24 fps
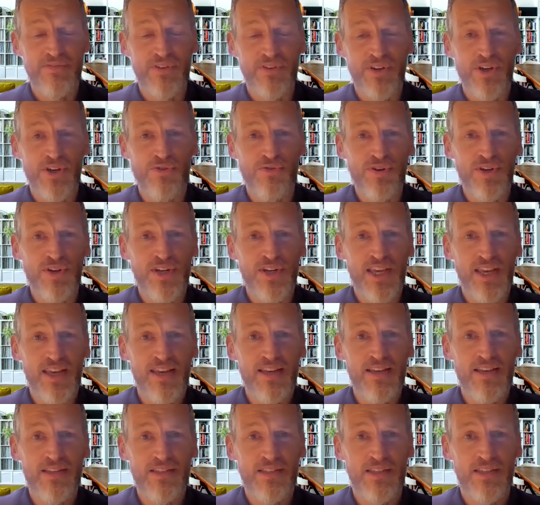of 100
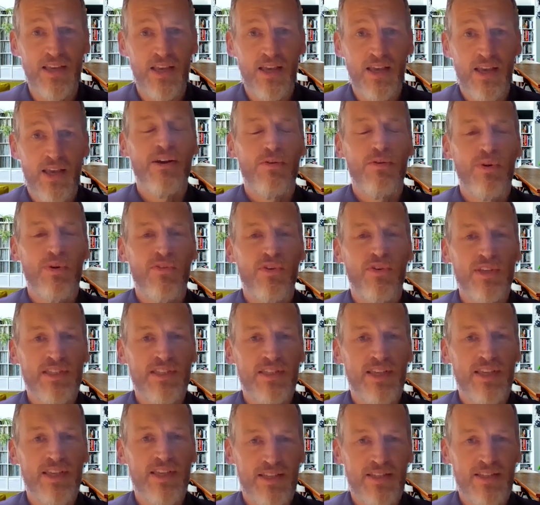years. We've got
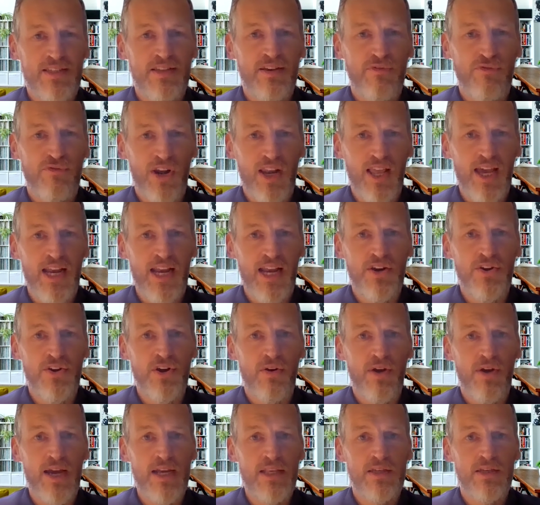6 frontline
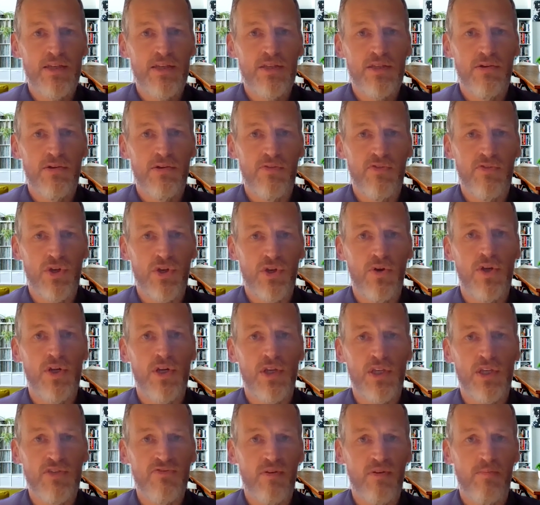underwriters who have joined
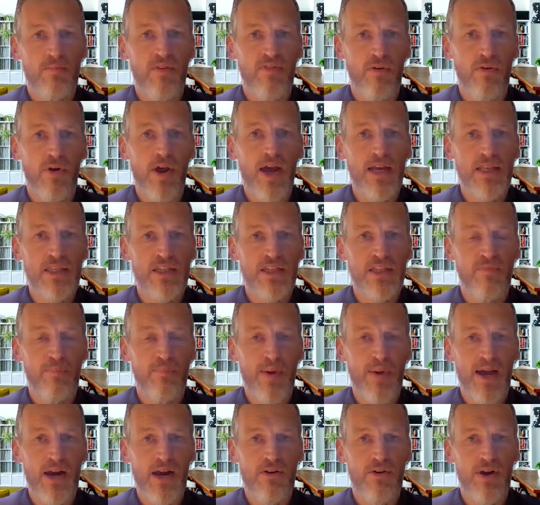us from a variety of
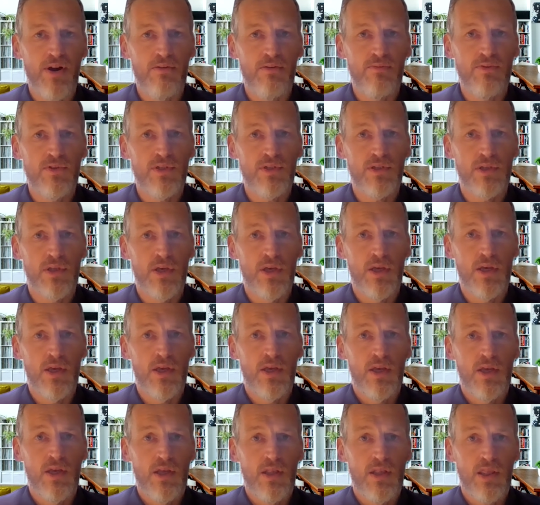backgrounds.
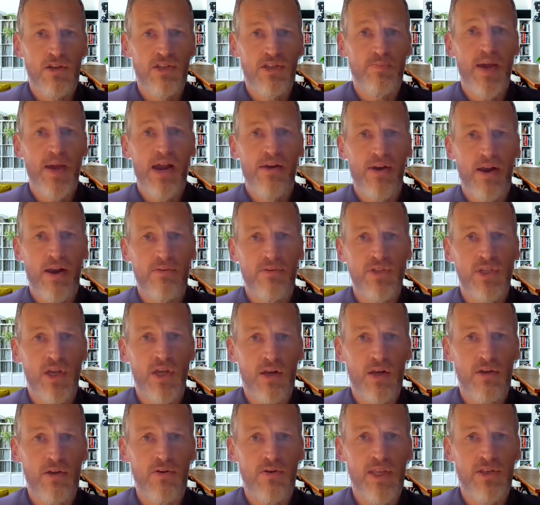Those backgrounds
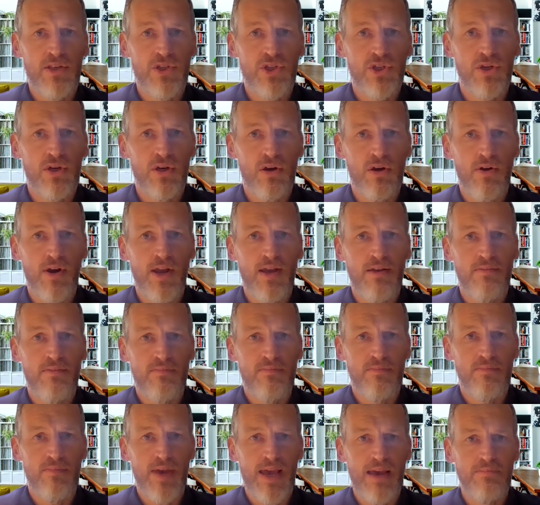include insurer,
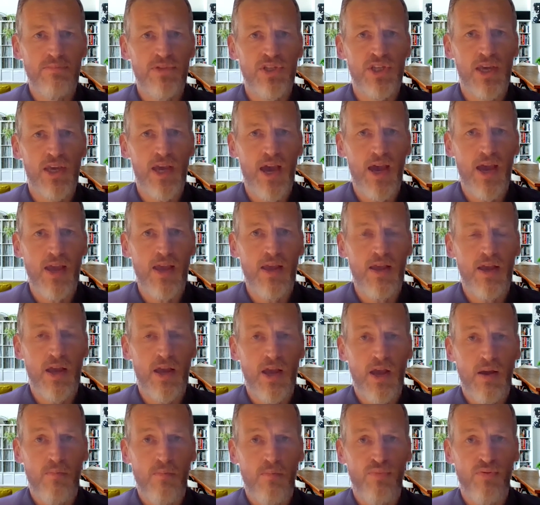MGA,
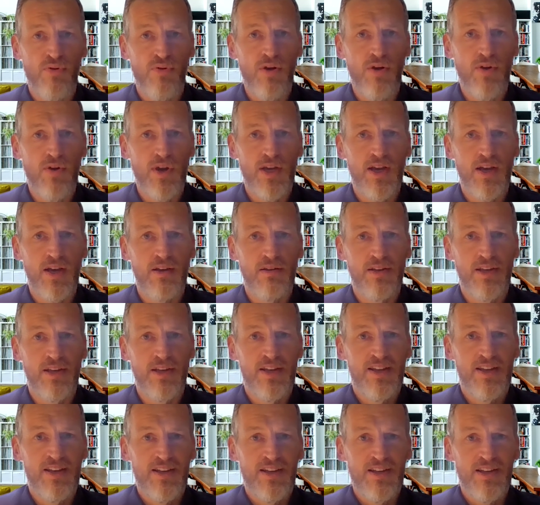broker,
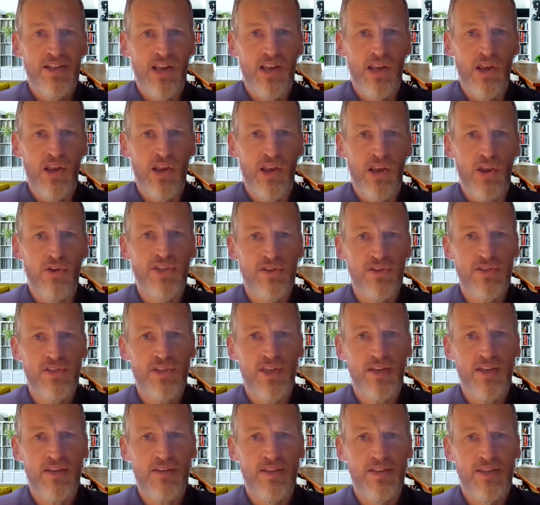loss
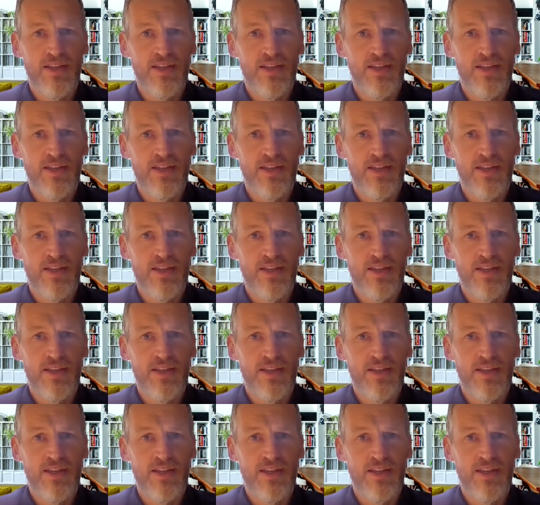adjuster.